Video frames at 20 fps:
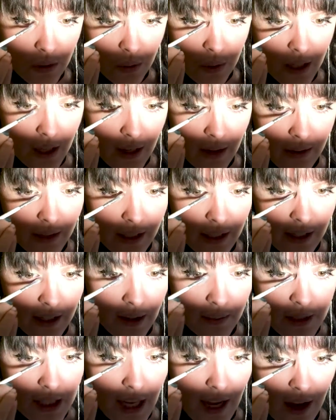we have like an
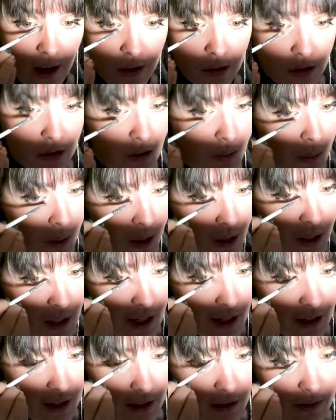empty house to party
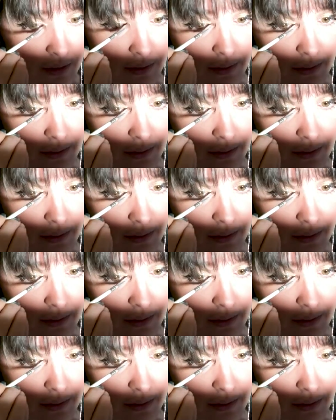in.